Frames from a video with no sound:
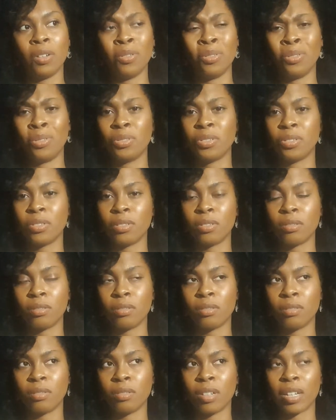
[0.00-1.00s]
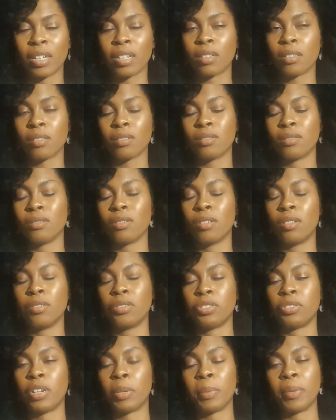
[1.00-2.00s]
lawn, like, not
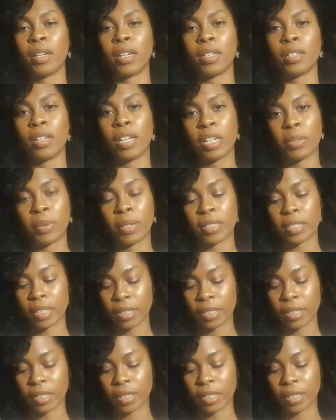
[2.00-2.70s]
lingerie but like nightwear